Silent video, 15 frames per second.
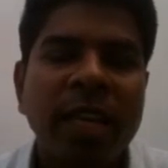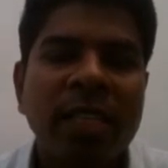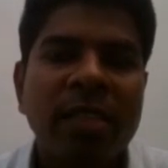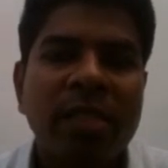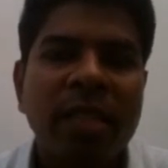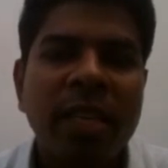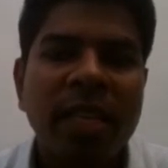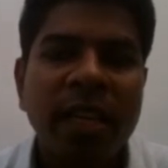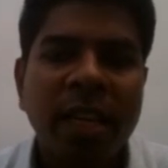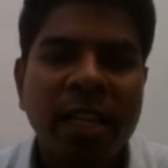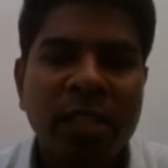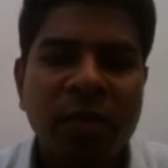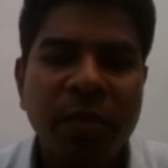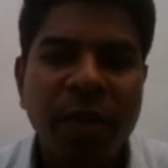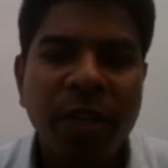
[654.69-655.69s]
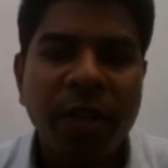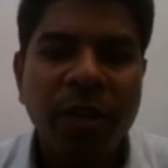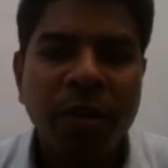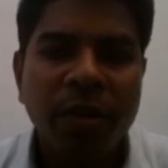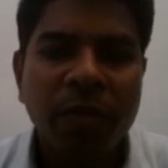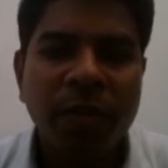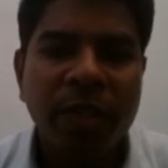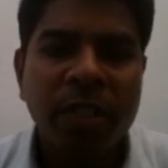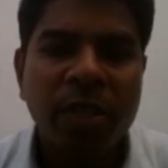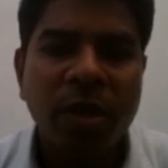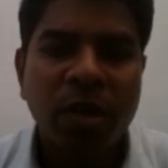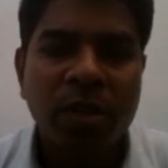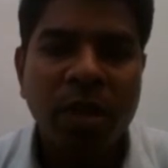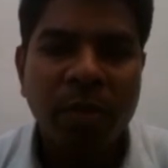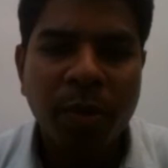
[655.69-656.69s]
applying for those jobs.
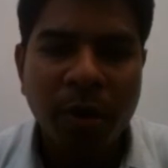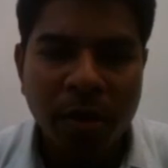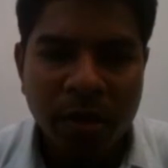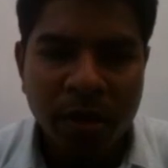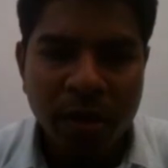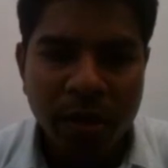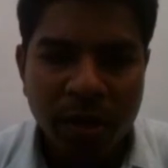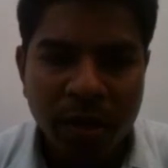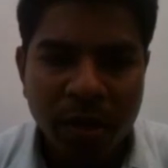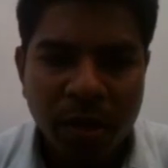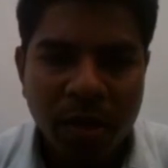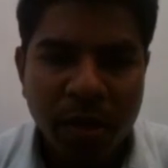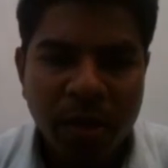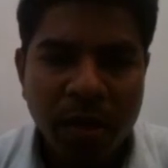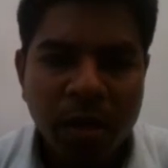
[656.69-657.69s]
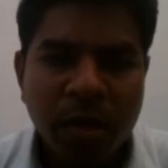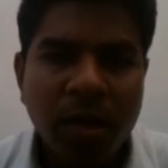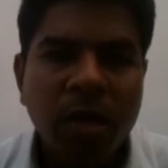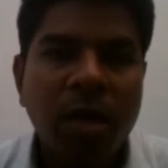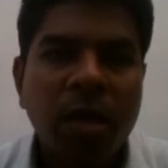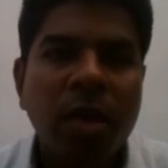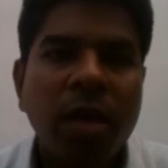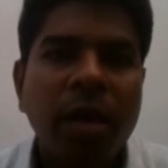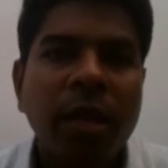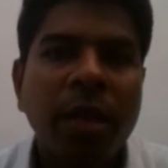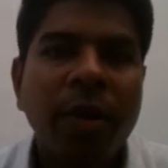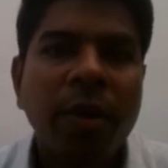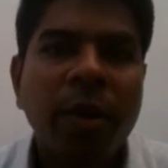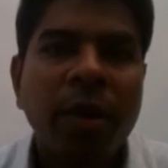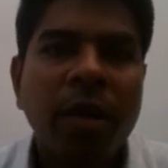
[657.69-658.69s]
So next, see the next
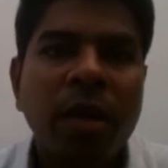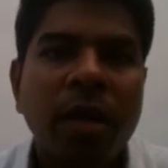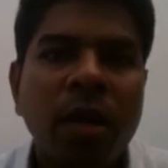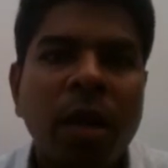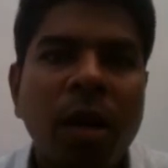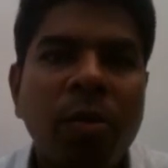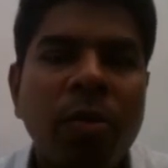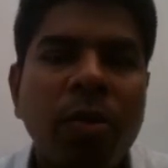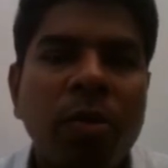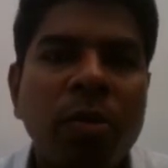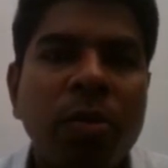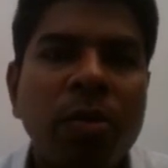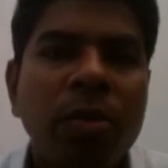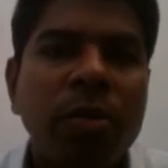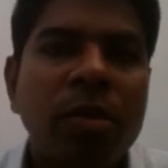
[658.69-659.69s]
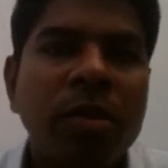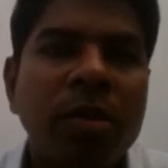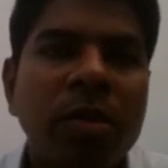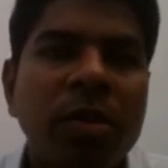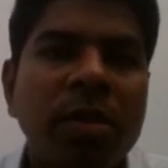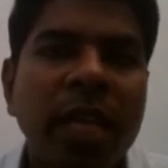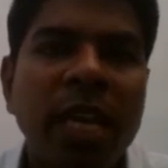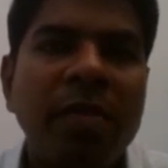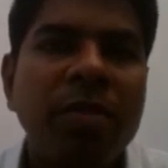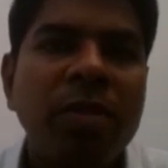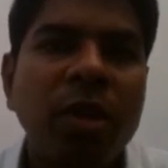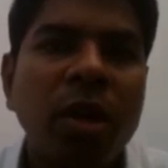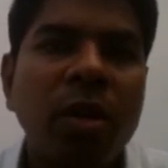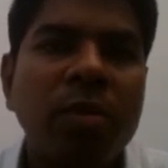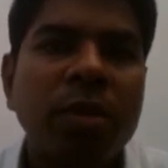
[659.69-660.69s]
video, which talks about
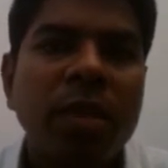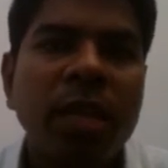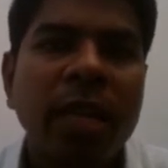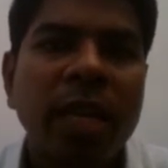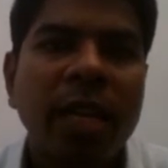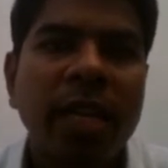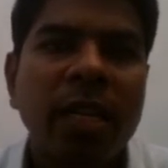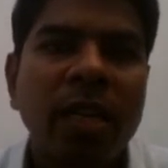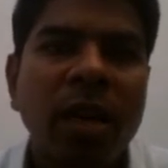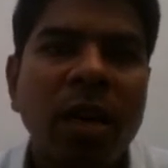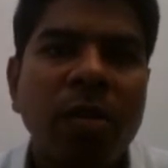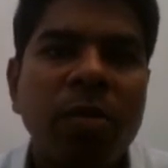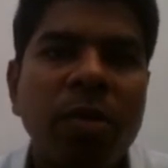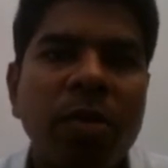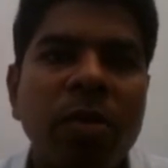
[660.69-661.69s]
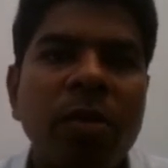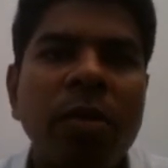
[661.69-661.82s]
your how